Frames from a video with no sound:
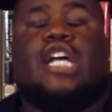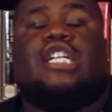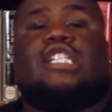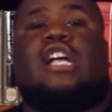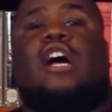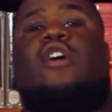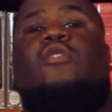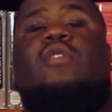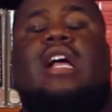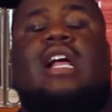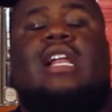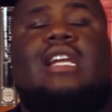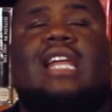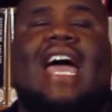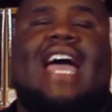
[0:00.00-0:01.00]
So,
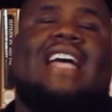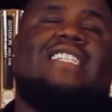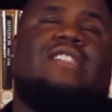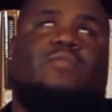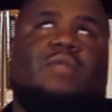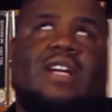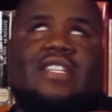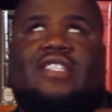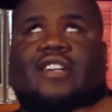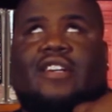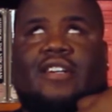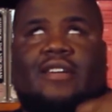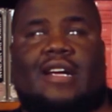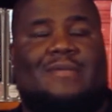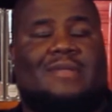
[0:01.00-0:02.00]
last
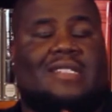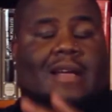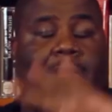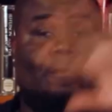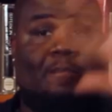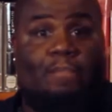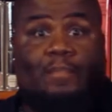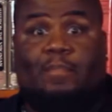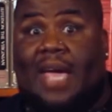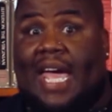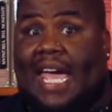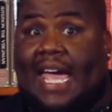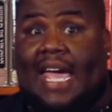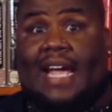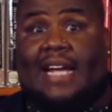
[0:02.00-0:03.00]
winter, it was a
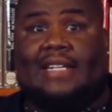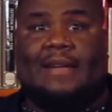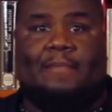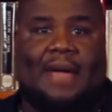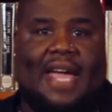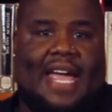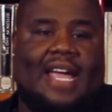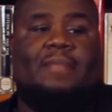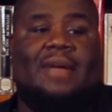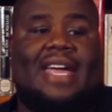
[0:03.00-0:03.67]
big debate,